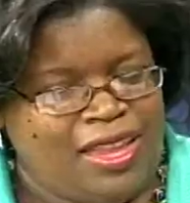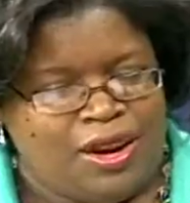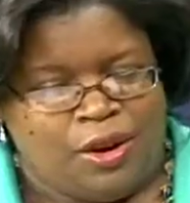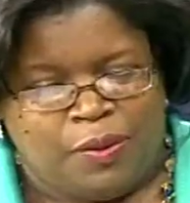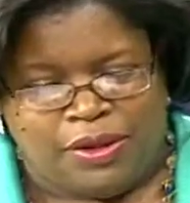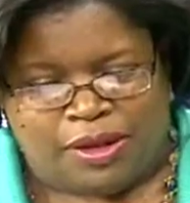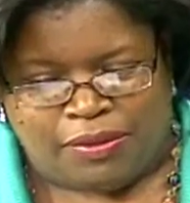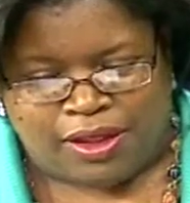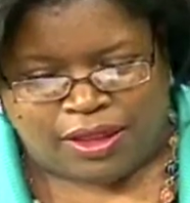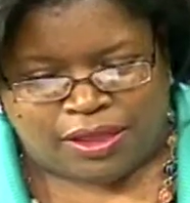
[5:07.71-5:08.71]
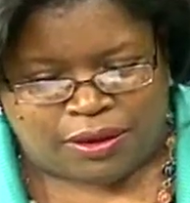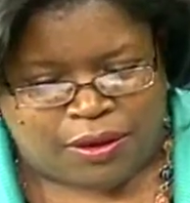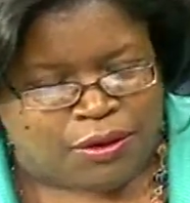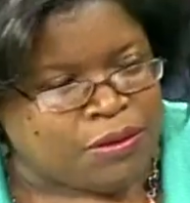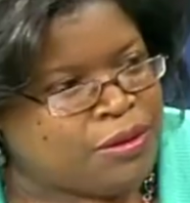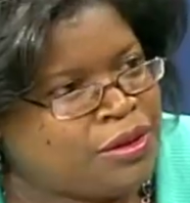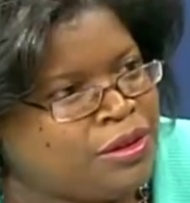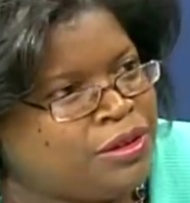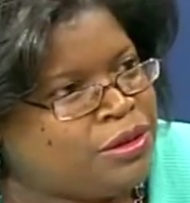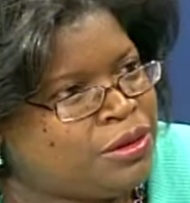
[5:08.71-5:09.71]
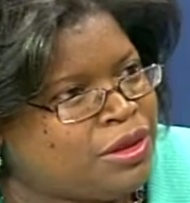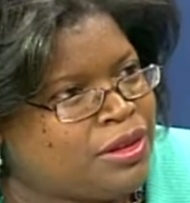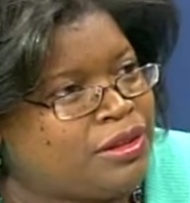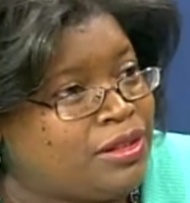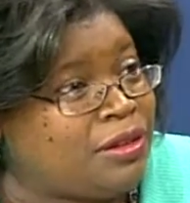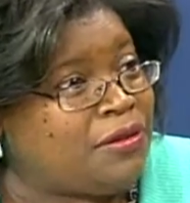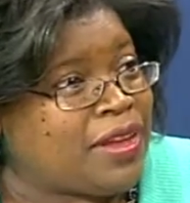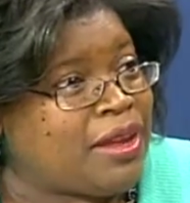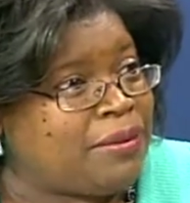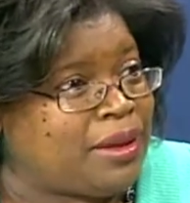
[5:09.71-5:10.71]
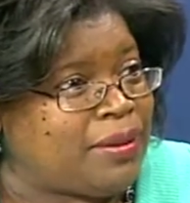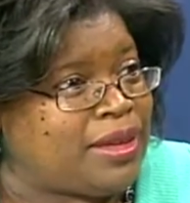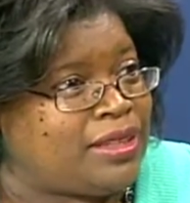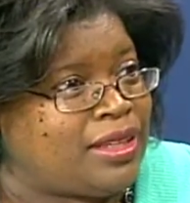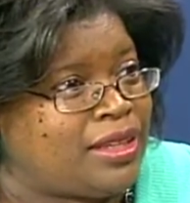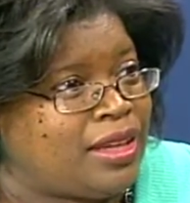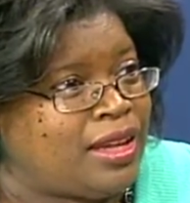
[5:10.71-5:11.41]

it opens up like the whole world to the family, basically.